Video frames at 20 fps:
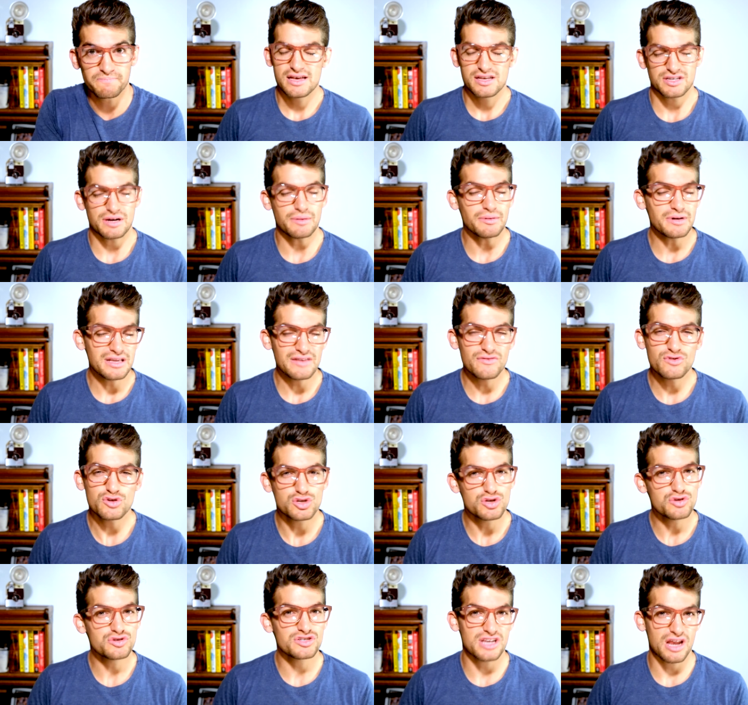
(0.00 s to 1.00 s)
So i want to give you
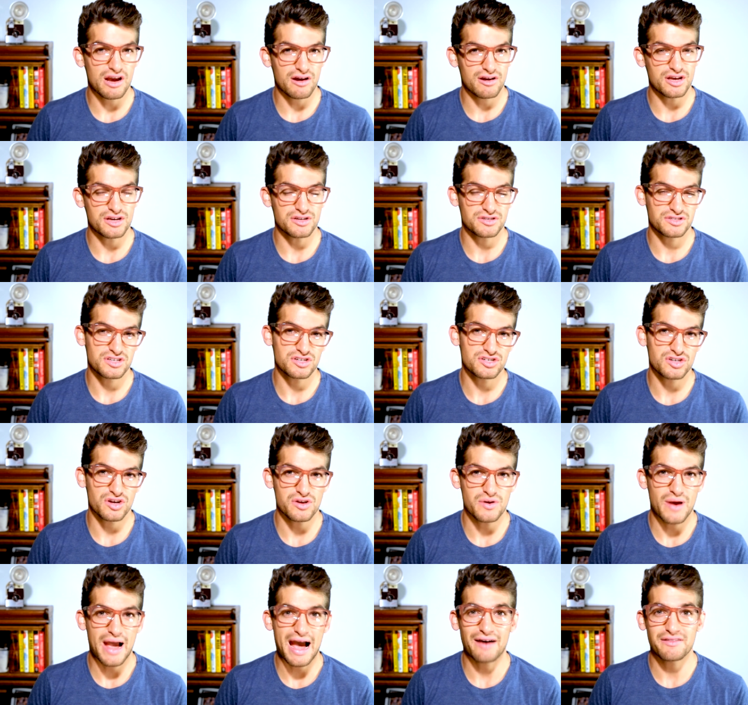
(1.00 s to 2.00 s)
two scenarios to show
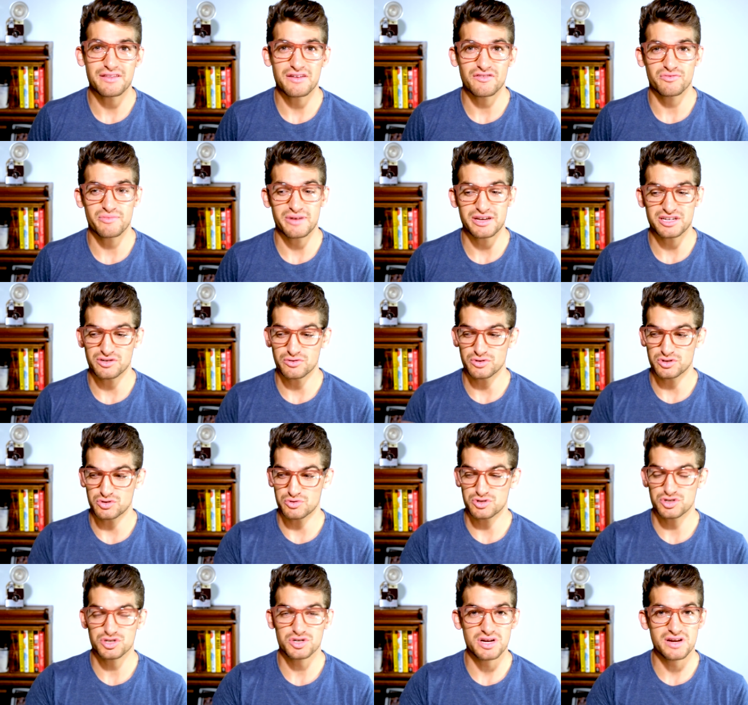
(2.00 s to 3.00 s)
you how the information is
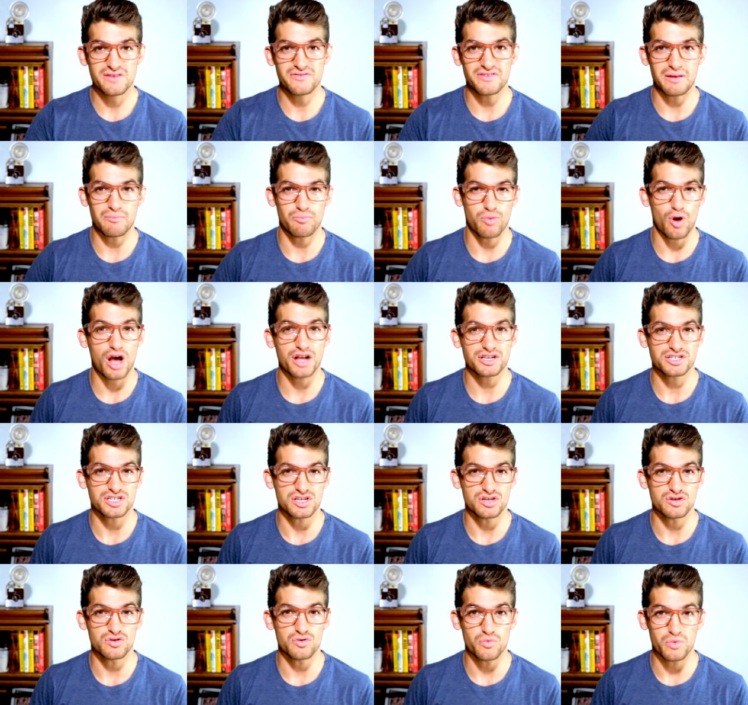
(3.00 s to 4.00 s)
retrieved and brought to
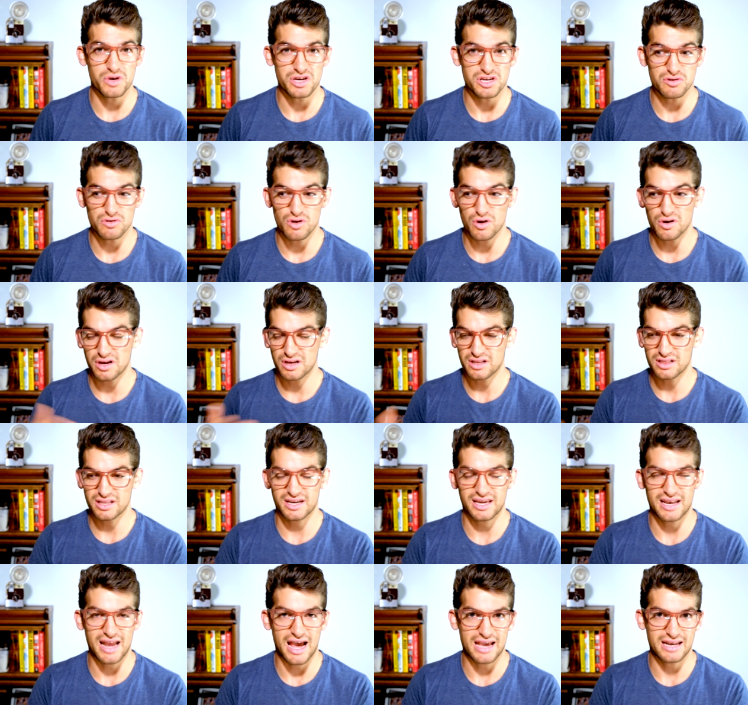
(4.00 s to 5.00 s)
you when you go to
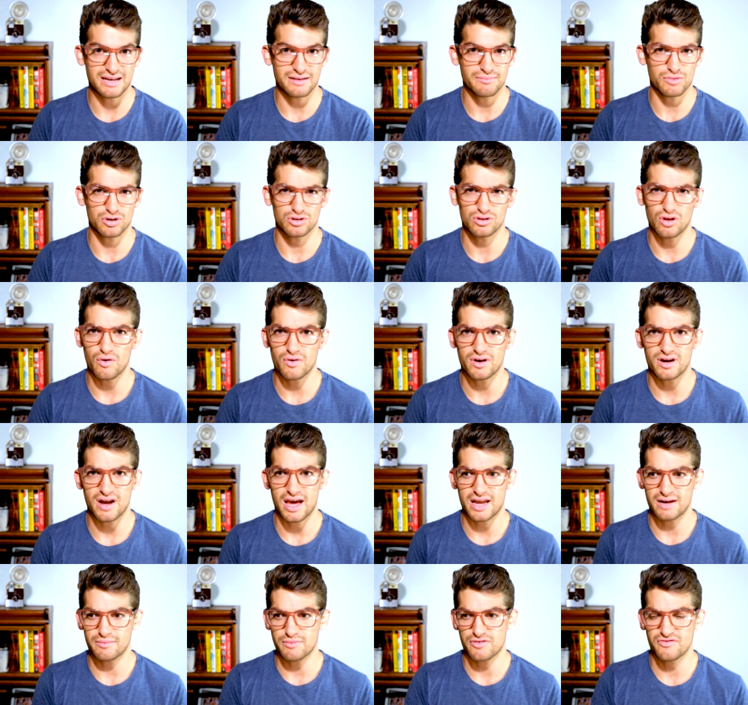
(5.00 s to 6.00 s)
click an item, or load an
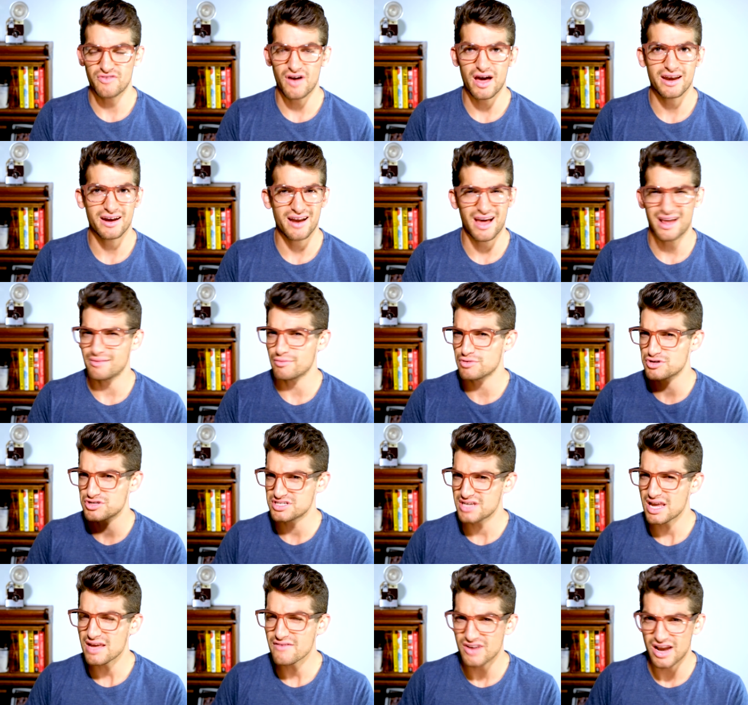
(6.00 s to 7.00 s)
item, or find an item, or
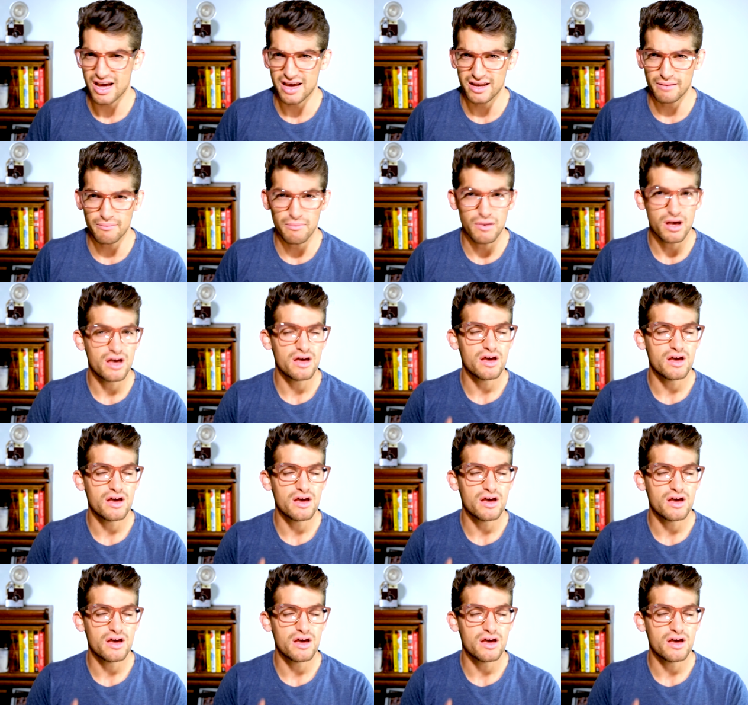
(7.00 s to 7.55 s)
save an item